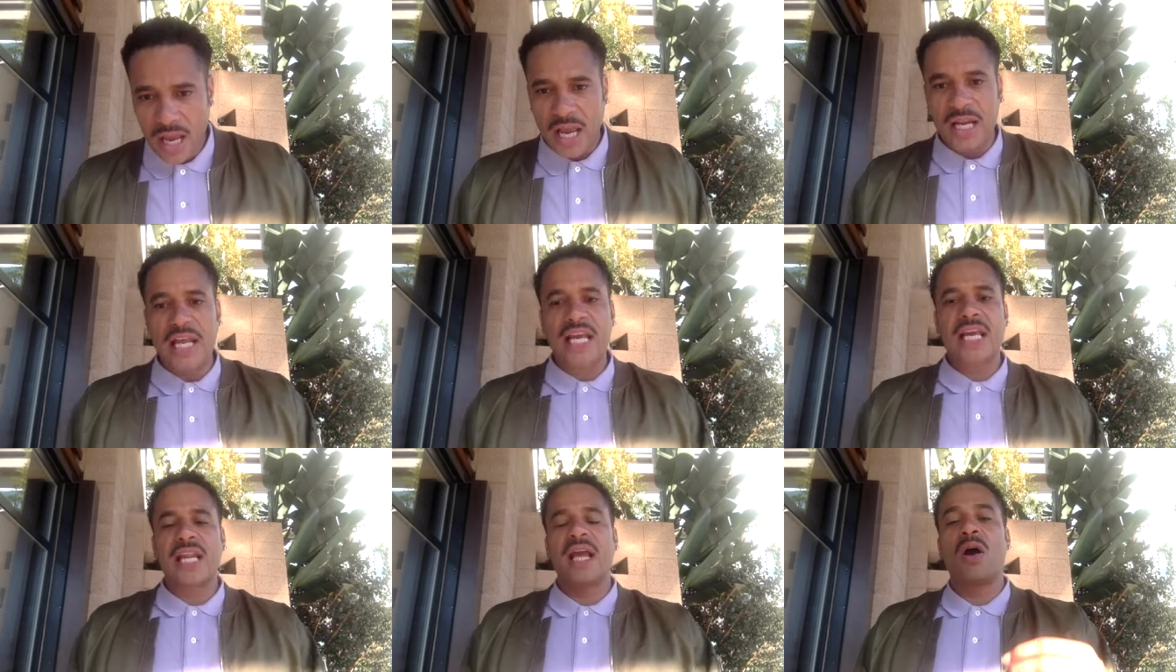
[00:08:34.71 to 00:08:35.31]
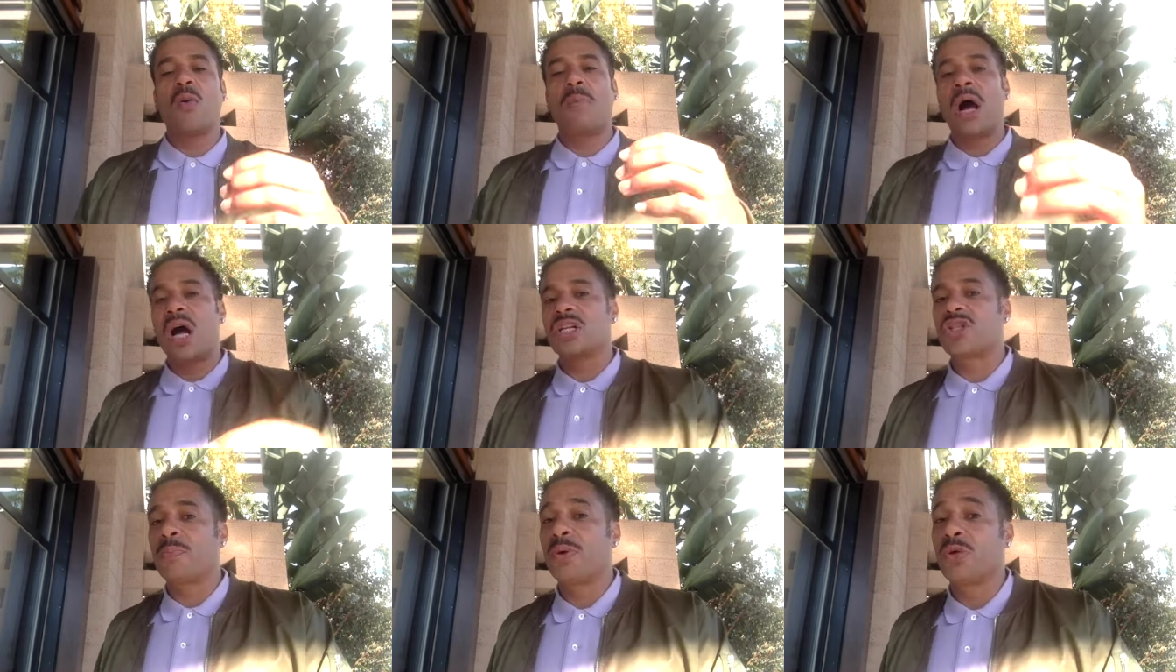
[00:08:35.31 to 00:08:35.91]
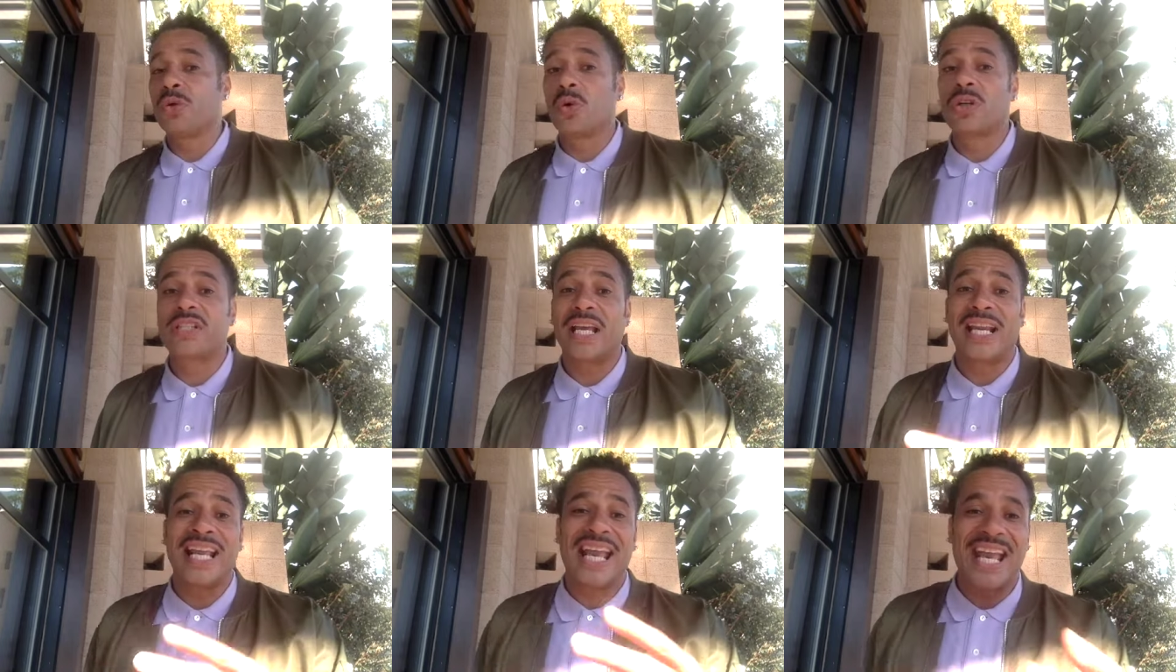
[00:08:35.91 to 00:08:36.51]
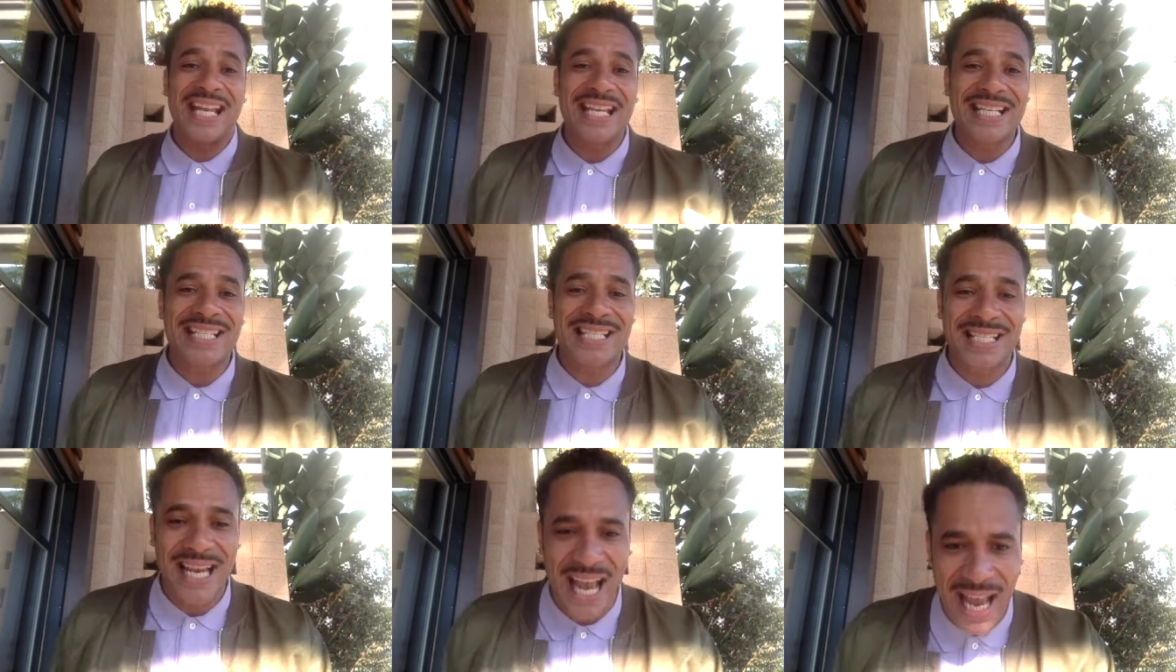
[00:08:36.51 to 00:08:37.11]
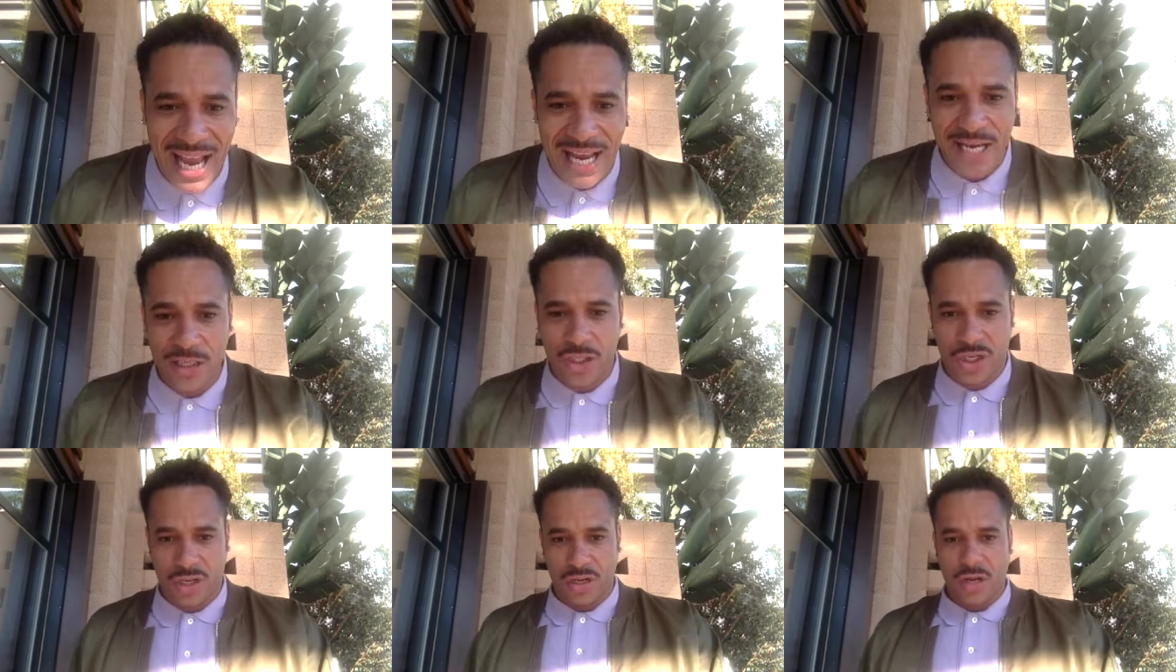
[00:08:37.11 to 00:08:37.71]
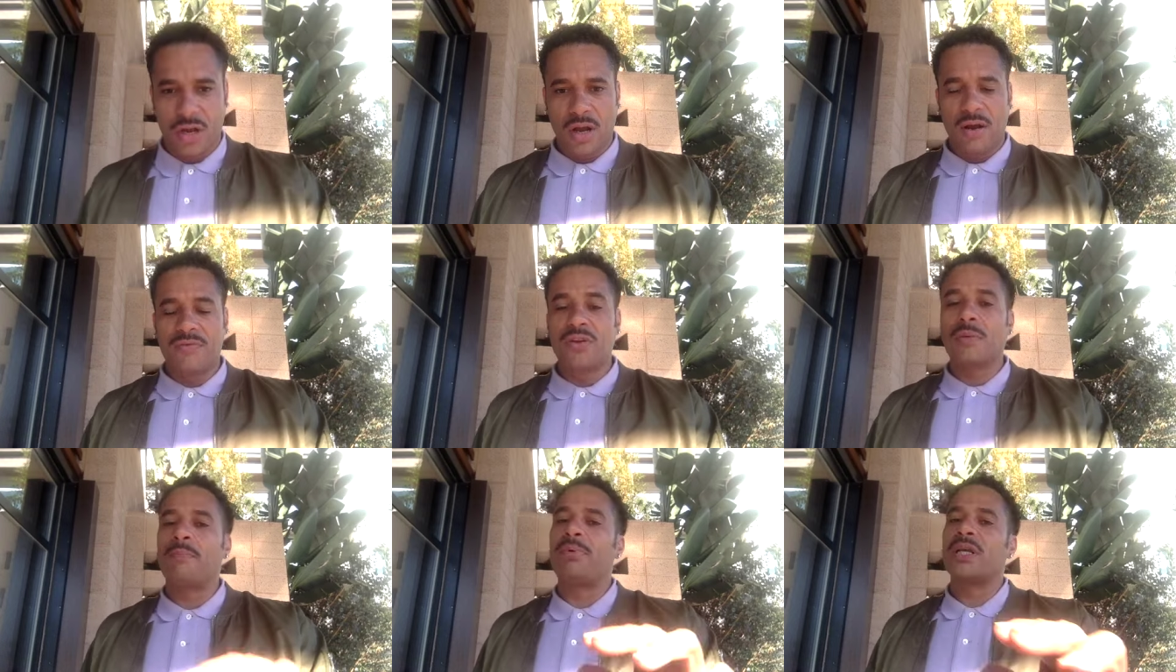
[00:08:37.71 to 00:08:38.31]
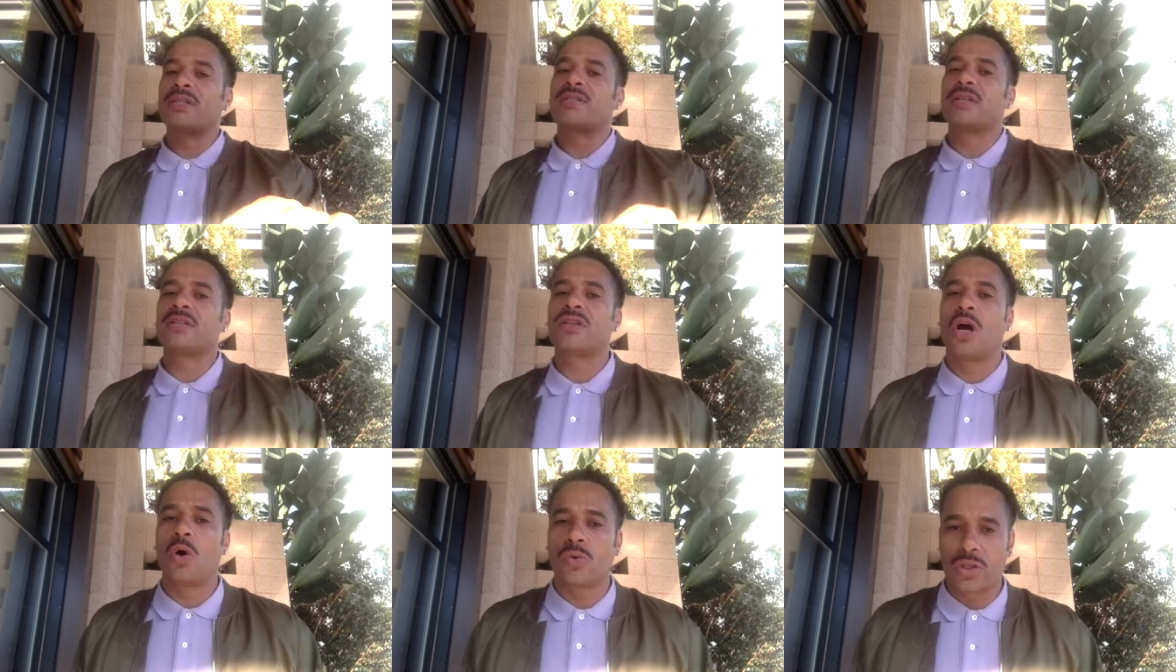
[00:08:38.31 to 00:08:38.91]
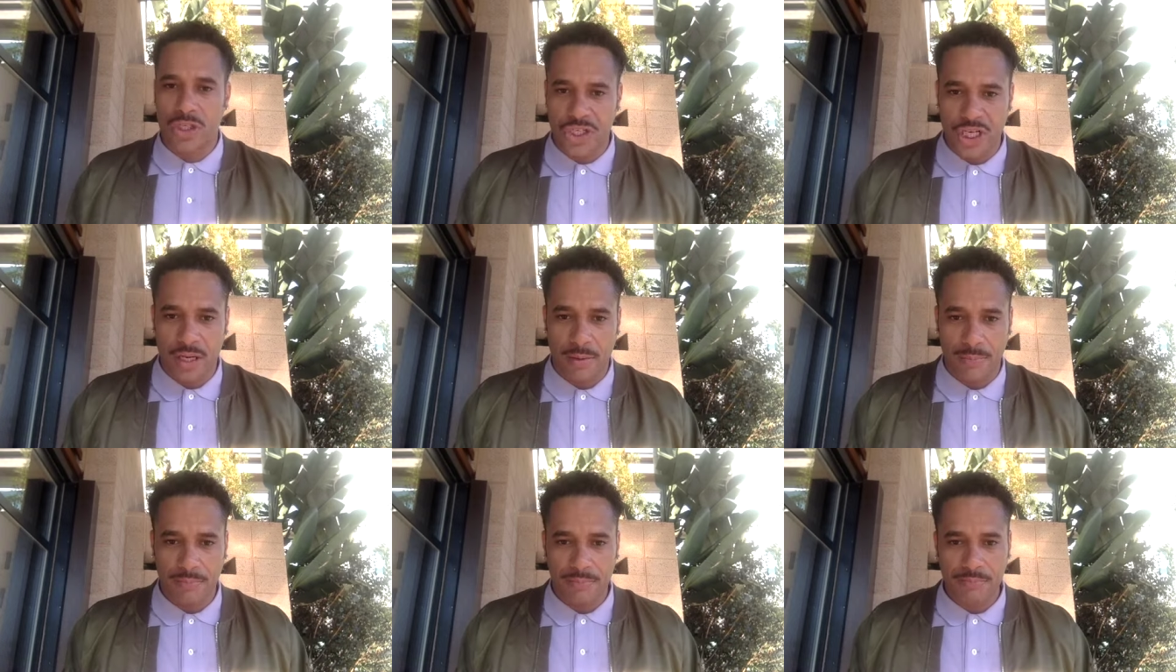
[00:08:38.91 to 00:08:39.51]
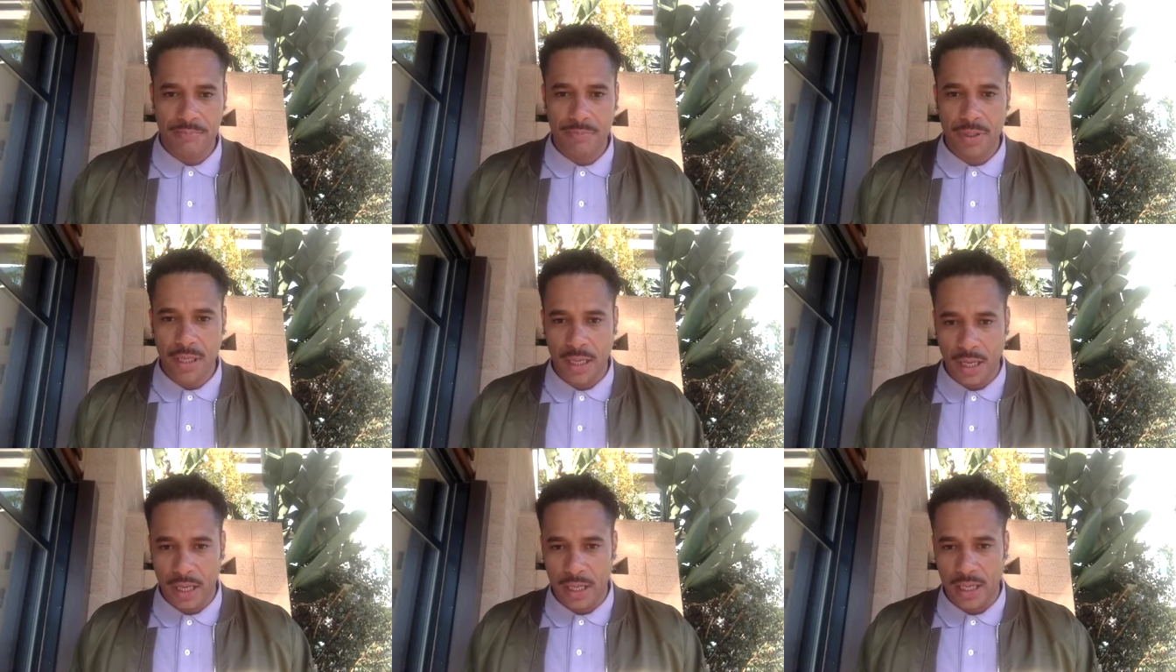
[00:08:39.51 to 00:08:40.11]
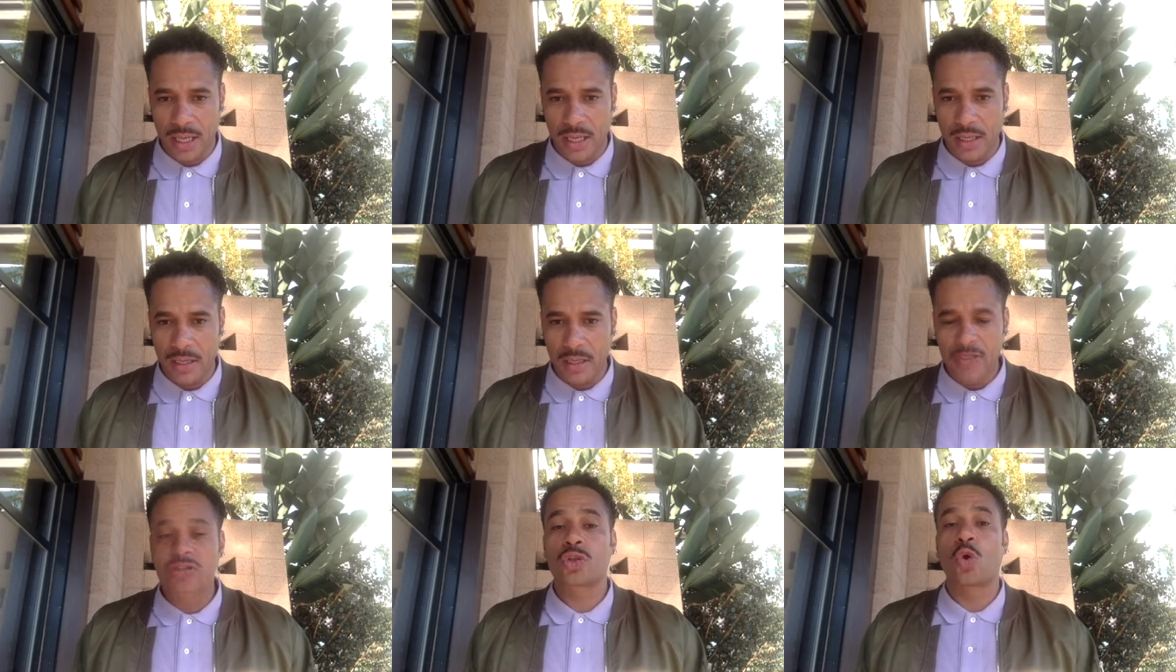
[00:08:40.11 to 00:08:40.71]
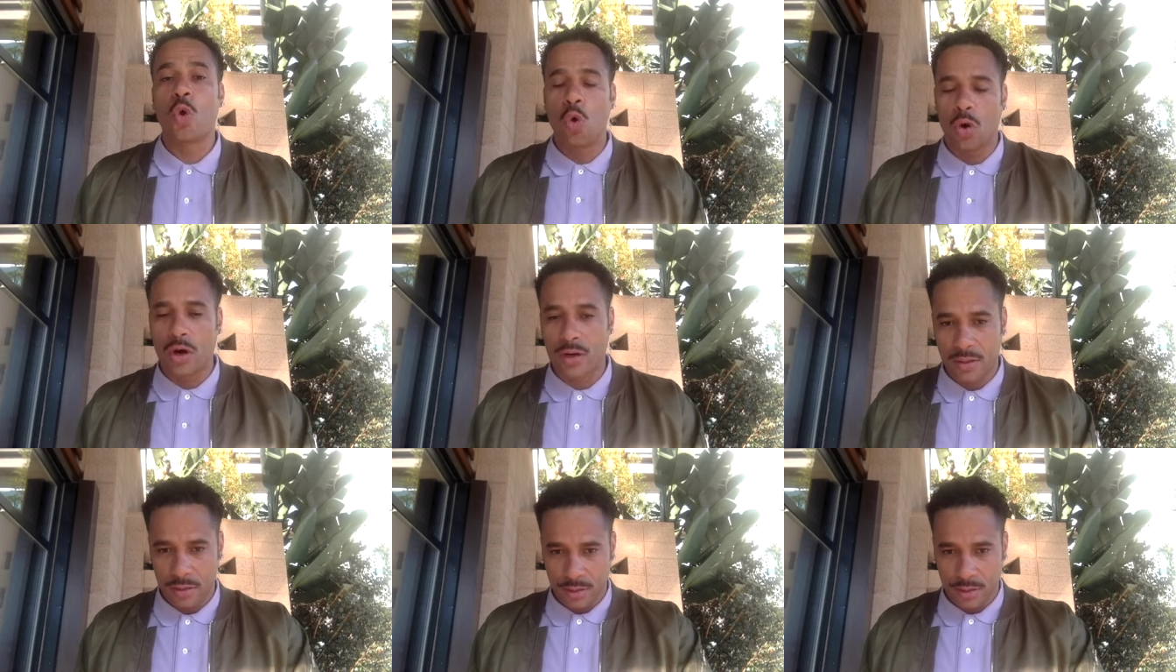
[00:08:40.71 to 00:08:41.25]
and it can help entrepreneurs at any stage of their business ownership. Okay? SCORE.